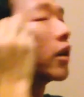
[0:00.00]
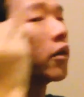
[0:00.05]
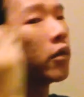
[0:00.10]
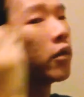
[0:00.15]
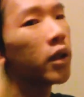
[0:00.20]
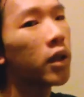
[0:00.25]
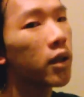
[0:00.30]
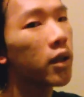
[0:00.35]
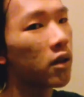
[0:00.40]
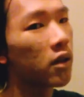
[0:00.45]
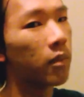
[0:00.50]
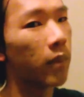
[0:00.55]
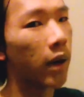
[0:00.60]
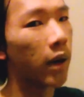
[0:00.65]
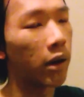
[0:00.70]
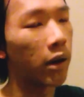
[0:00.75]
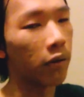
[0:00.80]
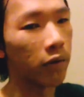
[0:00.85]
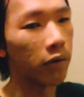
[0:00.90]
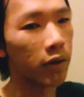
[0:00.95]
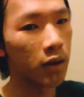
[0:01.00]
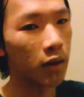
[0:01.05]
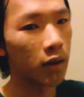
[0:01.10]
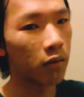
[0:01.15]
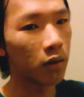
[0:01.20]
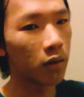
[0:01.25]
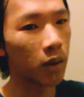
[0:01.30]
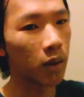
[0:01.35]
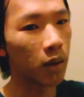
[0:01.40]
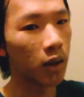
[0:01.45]
It really doesn't matter if it's
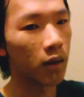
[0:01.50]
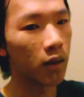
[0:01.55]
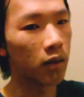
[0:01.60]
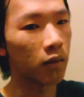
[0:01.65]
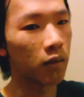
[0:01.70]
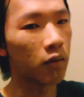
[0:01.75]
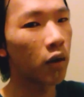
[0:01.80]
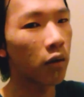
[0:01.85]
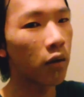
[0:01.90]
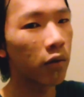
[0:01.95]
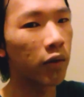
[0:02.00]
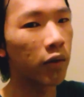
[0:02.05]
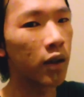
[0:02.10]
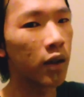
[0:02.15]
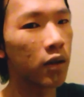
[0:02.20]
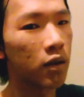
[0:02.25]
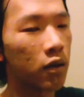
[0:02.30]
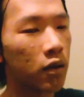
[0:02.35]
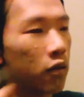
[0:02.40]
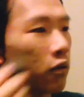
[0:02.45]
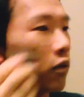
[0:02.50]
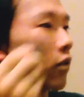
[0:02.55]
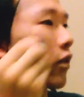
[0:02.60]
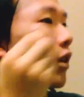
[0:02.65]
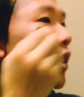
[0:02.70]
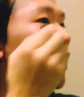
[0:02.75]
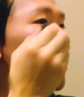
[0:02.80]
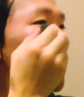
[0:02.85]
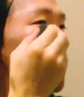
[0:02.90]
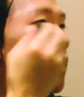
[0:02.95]
even, because if you have Facetune or
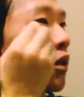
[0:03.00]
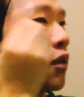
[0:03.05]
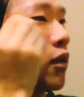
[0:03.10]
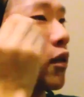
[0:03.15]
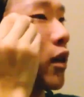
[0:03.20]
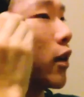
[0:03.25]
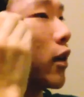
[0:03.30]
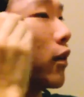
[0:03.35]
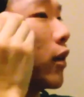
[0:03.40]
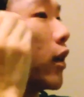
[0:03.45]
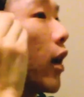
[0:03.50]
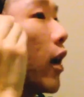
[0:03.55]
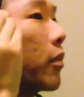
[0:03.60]
like some other